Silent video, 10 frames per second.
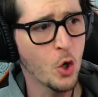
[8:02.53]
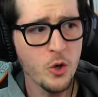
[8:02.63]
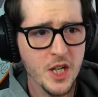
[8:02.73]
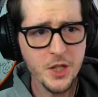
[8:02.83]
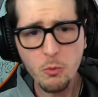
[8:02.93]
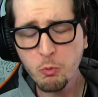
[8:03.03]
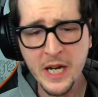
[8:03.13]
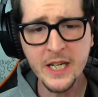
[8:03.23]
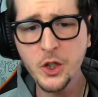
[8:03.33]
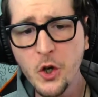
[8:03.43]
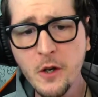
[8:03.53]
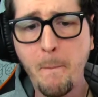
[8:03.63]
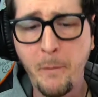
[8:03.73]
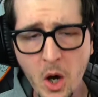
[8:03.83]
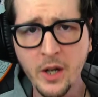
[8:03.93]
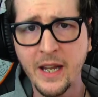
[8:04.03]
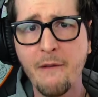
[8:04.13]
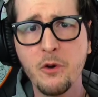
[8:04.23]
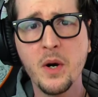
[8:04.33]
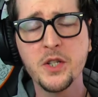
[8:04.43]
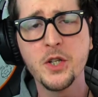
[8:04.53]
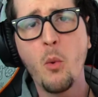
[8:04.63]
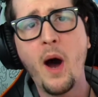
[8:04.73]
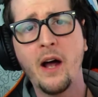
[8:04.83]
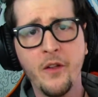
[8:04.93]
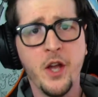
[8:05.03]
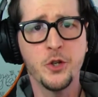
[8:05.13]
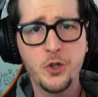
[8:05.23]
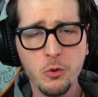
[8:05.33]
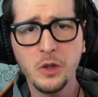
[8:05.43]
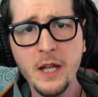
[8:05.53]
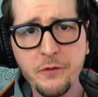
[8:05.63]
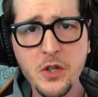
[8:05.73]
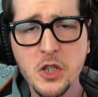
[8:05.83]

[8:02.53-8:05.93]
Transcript: Who doesn't read a good book every once in a while to lift their